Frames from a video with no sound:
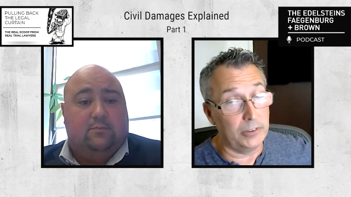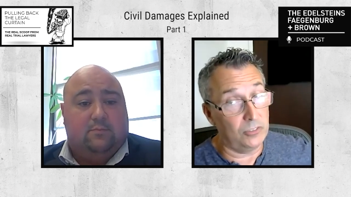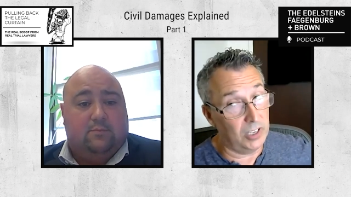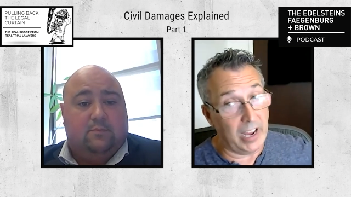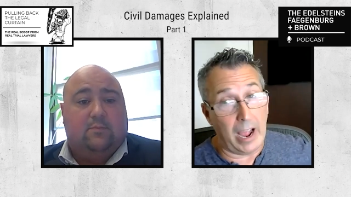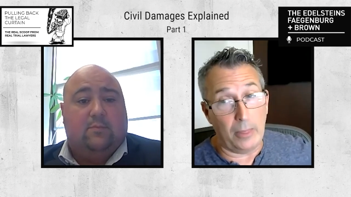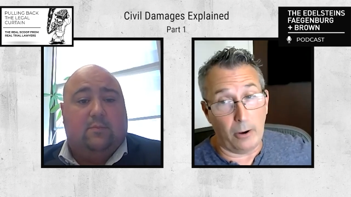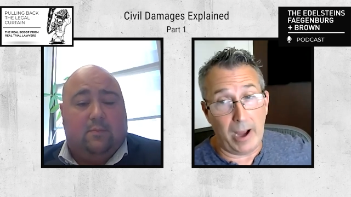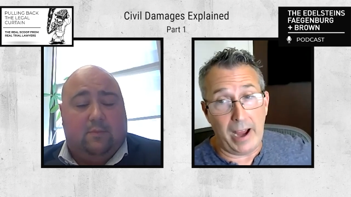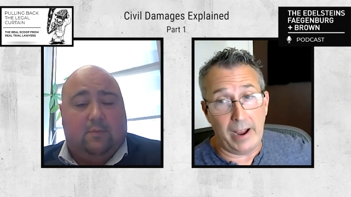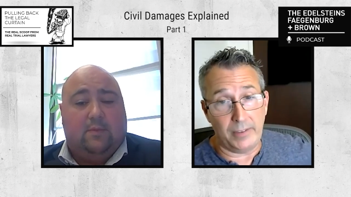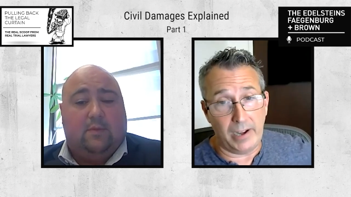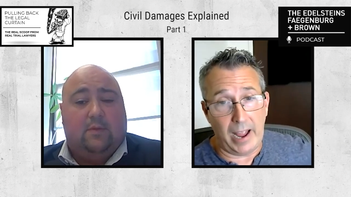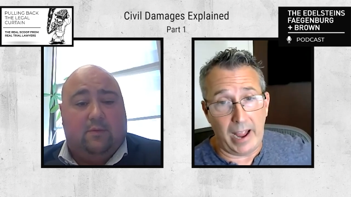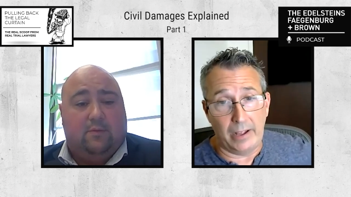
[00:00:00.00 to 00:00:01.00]
Speaker 1: on together,
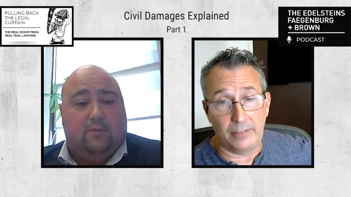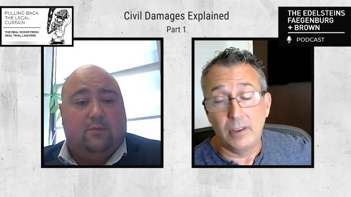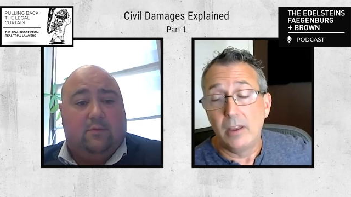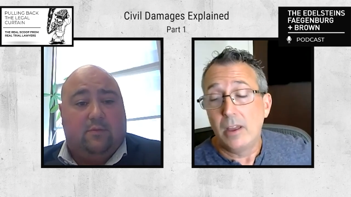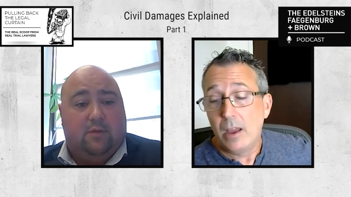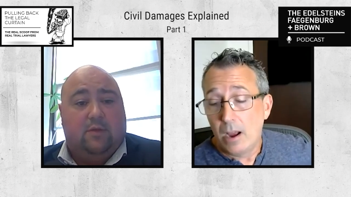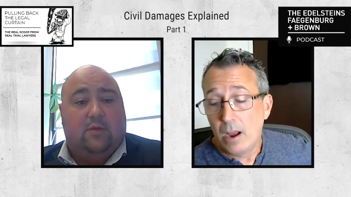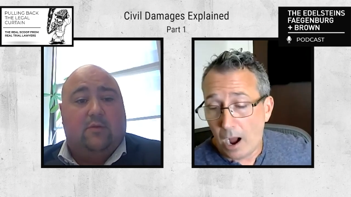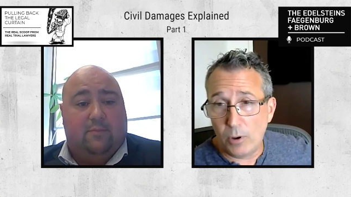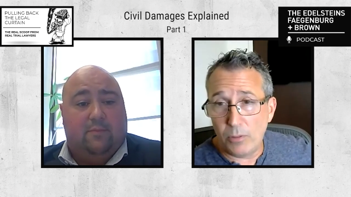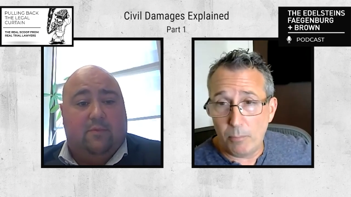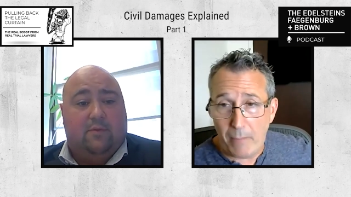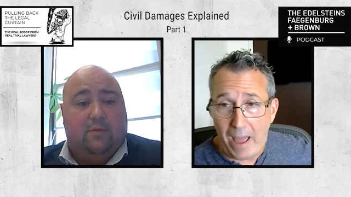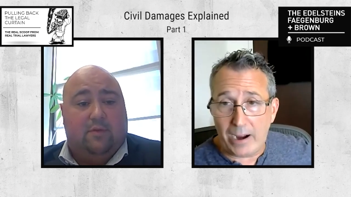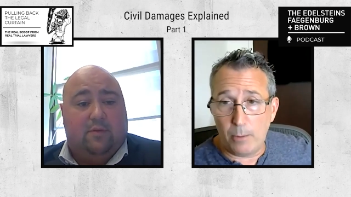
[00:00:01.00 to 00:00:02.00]
hand in hand,
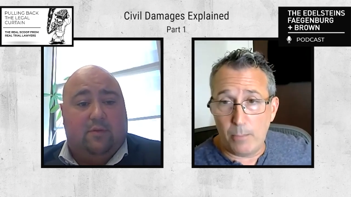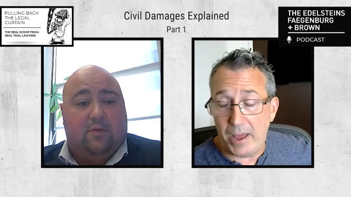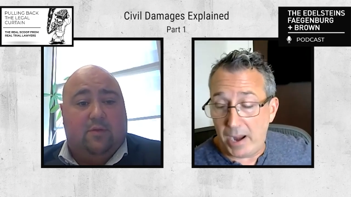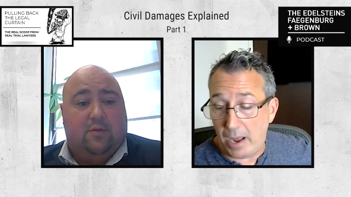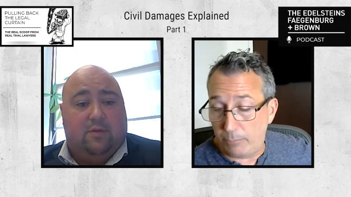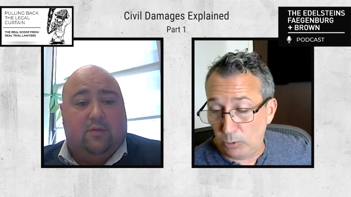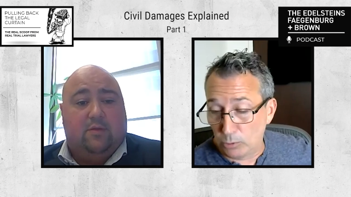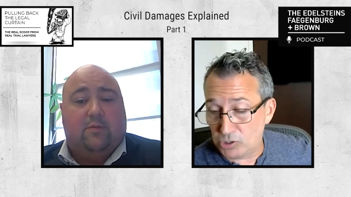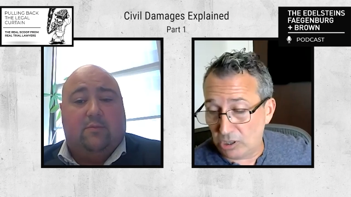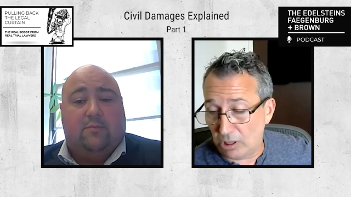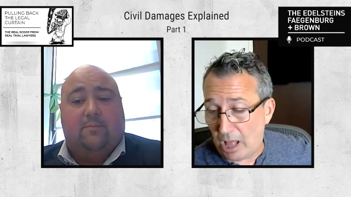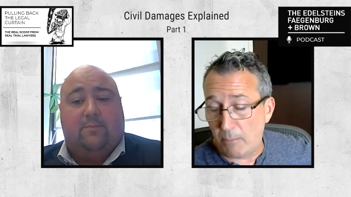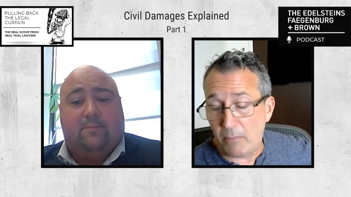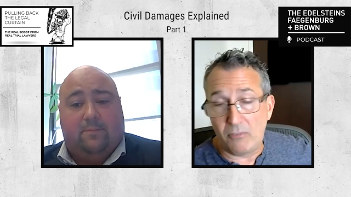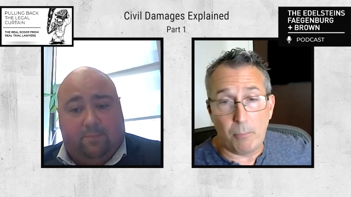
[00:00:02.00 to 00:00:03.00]
with Magomed Abdul
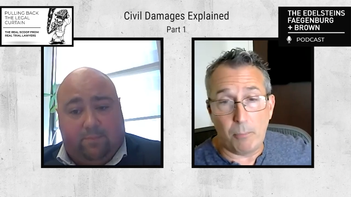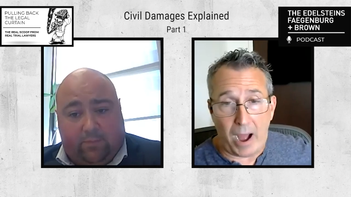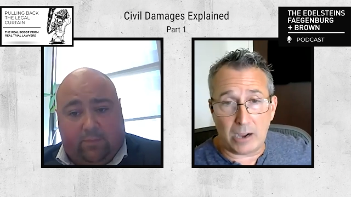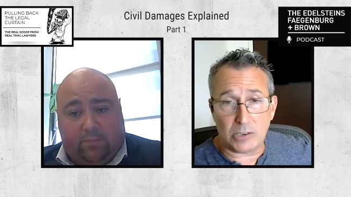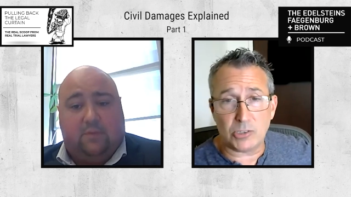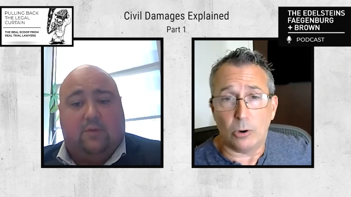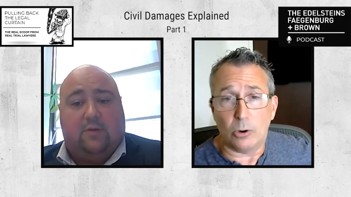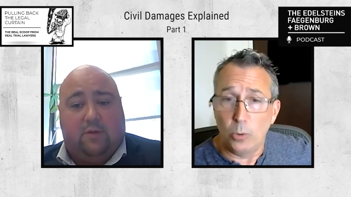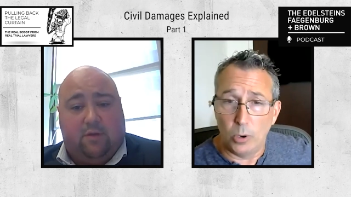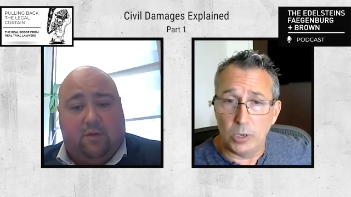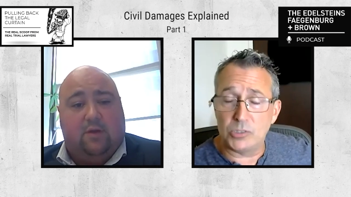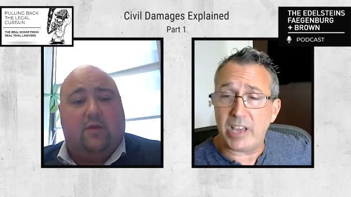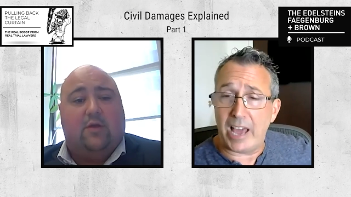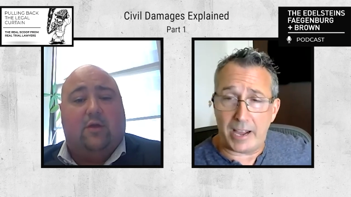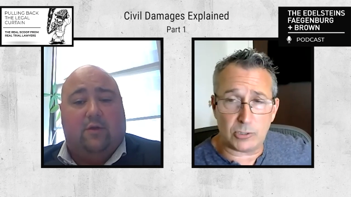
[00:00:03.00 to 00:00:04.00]
Salam of a boxer who
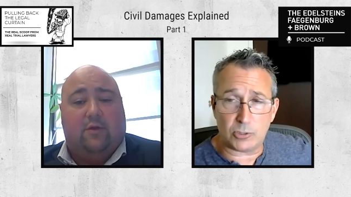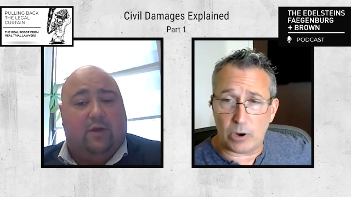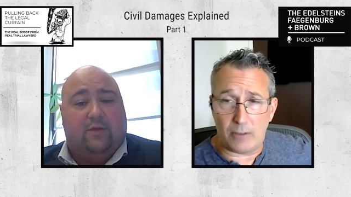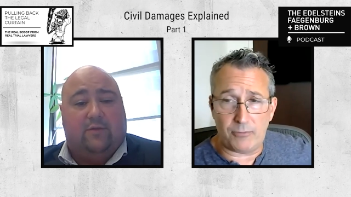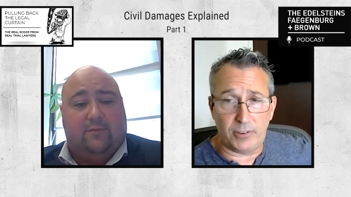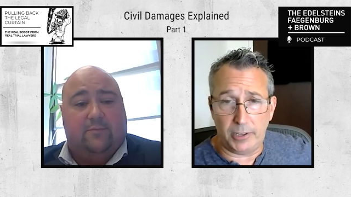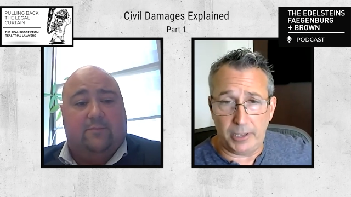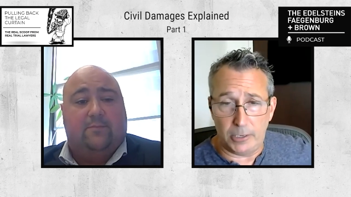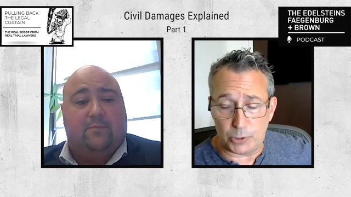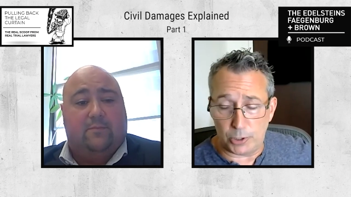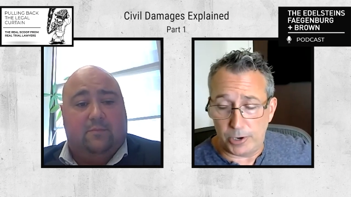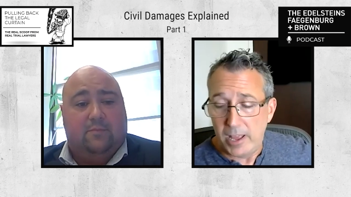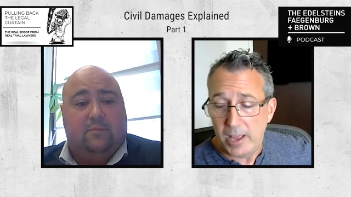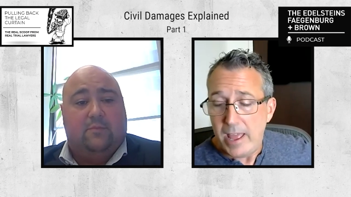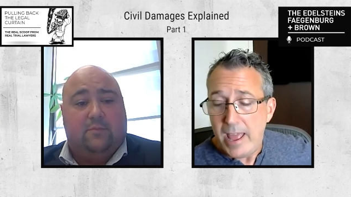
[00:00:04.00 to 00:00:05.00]
was catastrophically injured,